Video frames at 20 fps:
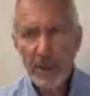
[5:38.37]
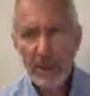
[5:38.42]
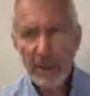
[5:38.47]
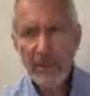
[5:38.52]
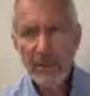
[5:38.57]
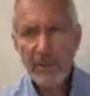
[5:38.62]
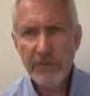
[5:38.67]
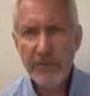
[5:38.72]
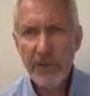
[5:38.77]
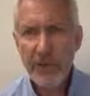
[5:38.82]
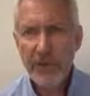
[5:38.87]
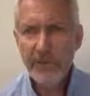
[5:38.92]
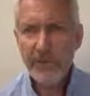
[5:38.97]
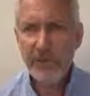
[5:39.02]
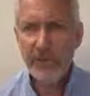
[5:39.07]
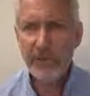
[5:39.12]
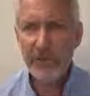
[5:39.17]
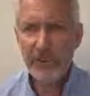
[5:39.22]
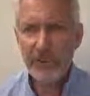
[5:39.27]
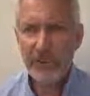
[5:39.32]

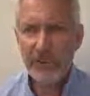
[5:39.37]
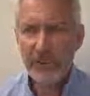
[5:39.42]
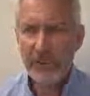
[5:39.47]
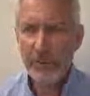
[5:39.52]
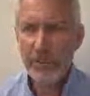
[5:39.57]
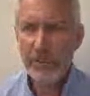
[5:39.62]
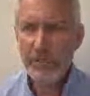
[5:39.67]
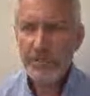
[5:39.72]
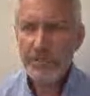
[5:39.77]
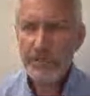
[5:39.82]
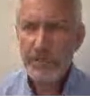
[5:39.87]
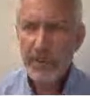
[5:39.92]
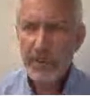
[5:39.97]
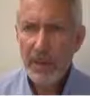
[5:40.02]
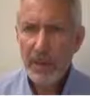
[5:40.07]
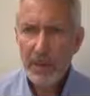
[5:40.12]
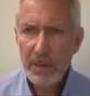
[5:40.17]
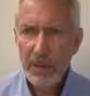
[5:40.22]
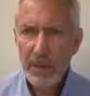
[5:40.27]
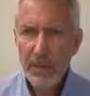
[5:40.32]
inserter system.
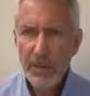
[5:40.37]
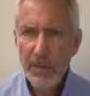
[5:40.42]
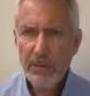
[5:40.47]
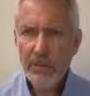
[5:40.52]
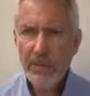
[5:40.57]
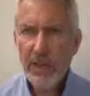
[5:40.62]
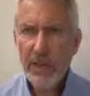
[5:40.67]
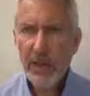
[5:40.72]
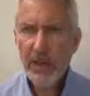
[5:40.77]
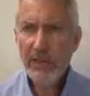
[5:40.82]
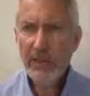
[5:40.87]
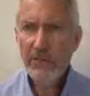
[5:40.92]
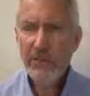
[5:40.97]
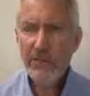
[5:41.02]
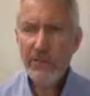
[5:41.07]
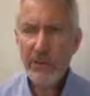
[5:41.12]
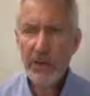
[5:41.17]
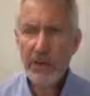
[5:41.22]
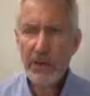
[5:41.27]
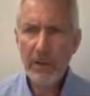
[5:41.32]
In this
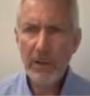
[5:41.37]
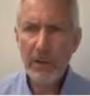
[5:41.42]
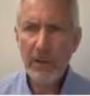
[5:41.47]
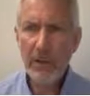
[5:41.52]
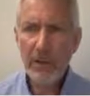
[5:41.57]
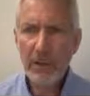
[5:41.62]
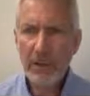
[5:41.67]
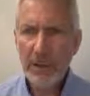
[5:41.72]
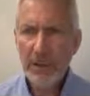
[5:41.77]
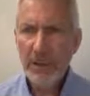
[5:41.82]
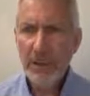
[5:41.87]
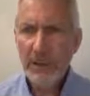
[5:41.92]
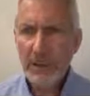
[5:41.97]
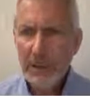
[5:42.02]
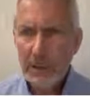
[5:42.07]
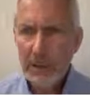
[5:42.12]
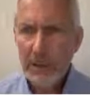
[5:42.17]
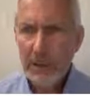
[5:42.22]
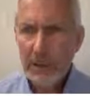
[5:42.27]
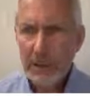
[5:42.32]
case,
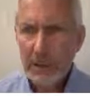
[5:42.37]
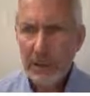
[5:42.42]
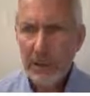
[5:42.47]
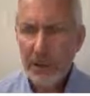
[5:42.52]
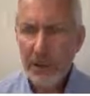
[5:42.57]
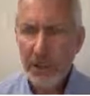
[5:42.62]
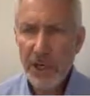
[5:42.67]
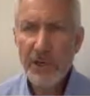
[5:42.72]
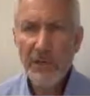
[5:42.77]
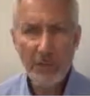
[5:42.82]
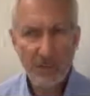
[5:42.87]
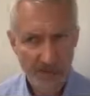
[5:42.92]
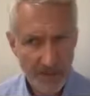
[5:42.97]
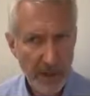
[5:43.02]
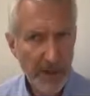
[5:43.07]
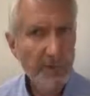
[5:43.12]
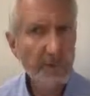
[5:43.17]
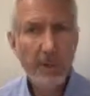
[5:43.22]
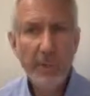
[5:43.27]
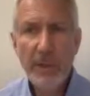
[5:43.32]
the sheets are
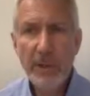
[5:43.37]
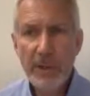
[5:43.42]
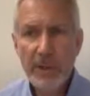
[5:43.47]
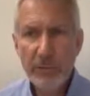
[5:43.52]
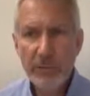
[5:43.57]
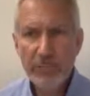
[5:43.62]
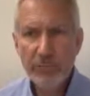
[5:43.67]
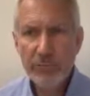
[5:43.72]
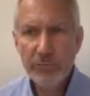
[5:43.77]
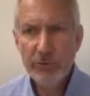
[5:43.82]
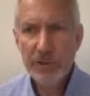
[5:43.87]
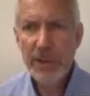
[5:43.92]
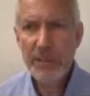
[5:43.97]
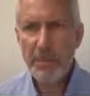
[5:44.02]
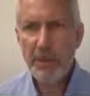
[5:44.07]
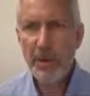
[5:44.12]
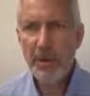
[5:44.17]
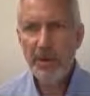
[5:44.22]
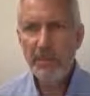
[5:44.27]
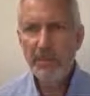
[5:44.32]
fed from a
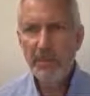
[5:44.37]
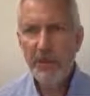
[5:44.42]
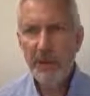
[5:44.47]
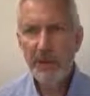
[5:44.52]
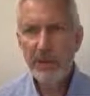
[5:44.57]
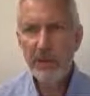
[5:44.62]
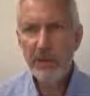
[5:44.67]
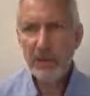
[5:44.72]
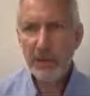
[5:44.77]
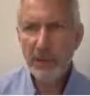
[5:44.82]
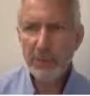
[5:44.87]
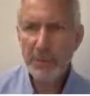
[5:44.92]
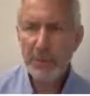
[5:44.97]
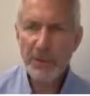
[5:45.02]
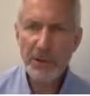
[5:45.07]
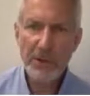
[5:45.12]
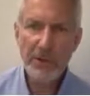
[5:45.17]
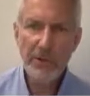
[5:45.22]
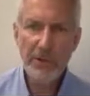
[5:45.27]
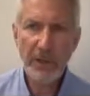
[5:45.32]
sheet pile feeder and
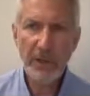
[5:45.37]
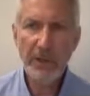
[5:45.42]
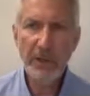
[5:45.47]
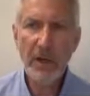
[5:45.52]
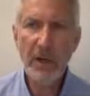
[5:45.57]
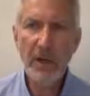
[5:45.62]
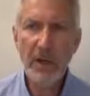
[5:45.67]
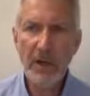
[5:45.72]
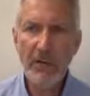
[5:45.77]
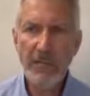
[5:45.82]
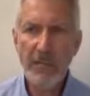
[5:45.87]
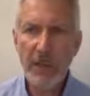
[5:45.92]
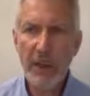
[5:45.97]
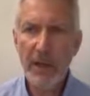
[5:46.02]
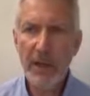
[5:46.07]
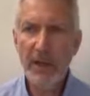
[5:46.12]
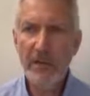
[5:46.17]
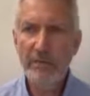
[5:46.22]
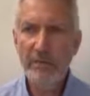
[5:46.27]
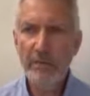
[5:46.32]
produce 8.5
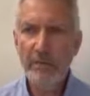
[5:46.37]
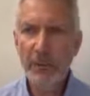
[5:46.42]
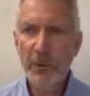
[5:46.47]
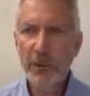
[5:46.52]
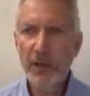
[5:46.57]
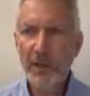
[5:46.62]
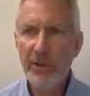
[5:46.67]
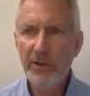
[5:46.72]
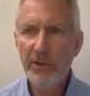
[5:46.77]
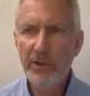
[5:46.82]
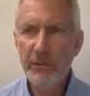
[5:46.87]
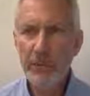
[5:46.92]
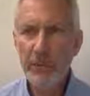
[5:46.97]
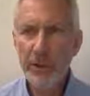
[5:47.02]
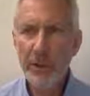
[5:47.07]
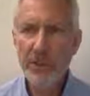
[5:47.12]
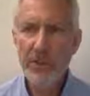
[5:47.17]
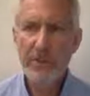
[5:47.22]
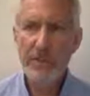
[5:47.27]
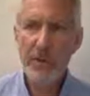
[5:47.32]
by 11 booklets,
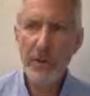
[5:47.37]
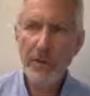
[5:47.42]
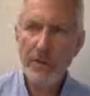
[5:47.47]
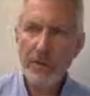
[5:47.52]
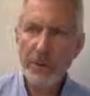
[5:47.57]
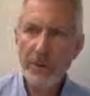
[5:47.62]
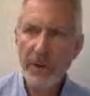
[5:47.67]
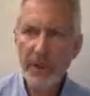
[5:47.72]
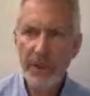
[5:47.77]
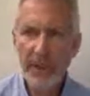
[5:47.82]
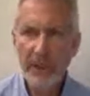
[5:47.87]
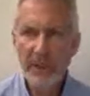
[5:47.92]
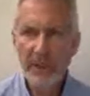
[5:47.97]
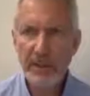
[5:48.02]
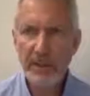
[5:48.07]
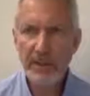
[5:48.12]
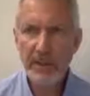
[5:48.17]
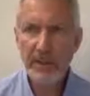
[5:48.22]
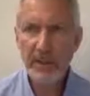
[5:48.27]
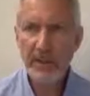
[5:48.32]
which flow
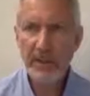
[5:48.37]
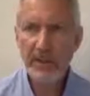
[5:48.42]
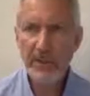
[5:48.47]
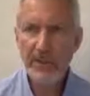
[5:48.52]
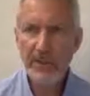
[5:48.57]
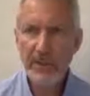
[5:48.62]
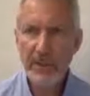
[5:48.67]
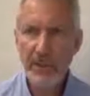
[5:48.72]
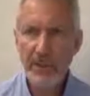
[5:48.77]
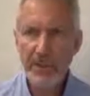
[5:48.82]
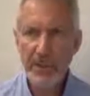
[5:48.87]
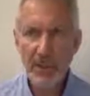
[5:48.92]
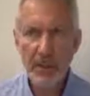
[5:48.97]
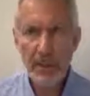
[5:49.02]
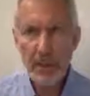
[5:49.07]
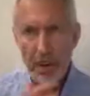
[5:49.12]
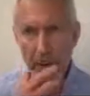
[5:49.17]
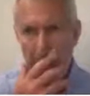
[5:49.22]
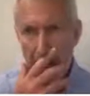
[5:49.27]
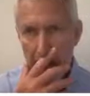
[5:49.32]
directly into the
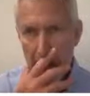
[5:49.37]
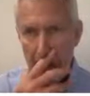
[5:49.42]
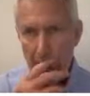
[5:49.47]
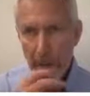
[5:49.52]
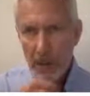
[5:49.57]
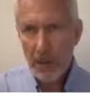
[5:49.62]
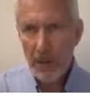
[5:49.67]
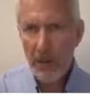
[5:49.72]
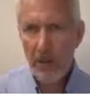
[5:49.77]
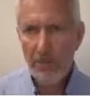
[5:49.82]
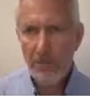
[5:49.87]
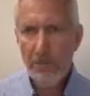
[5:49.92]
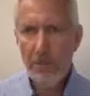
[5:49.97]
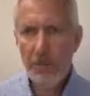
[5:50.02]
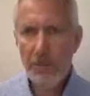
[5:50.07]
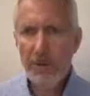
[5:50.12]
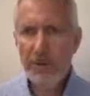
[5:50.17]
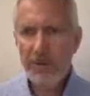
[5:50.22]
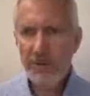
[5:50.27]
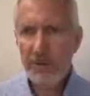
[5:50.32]
inserter
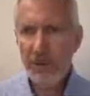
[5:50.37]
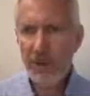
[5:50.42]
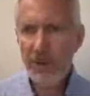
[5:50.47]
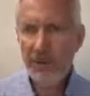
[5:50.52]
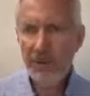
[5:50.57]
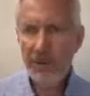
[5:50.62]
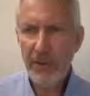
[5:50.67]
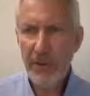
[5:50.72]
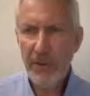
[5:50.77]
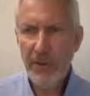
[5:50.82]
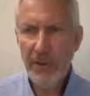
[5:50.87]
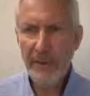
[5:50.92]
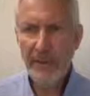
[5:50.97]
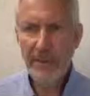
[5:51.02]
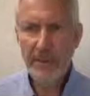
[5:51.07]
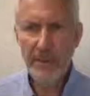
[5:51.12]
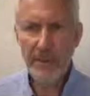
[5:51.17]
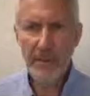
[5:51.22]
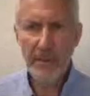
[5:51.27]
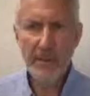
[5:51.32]
for inserts
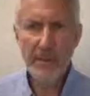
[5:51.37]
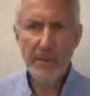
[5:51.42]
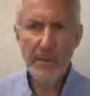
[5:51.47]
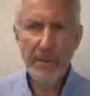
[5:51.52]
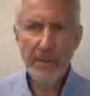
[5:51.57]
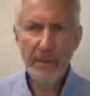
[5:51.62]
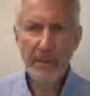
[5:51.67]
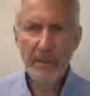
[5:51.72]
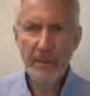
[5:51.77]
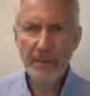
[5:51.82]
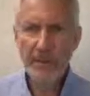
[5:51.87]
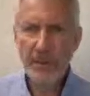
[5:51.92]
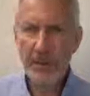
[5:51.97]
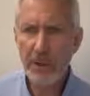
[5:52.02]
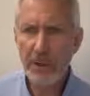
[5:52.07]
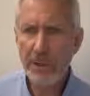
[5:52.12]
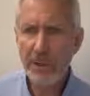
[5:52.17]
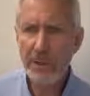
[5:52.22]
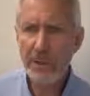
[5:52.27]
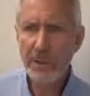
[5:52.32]
and to
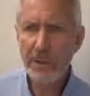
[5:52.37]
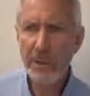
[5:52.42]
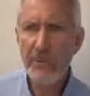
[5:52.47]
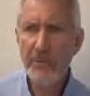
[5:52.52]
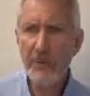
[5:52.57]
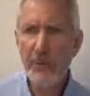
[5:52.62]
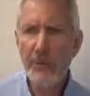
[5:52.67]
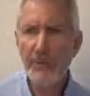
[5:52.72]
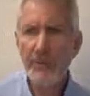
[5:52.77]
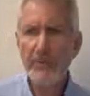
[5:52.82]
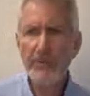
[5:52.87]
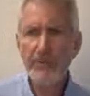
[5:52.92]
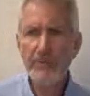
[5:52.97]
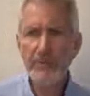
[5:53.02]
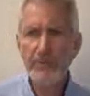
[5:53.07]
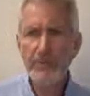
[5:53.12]
go into the envelope.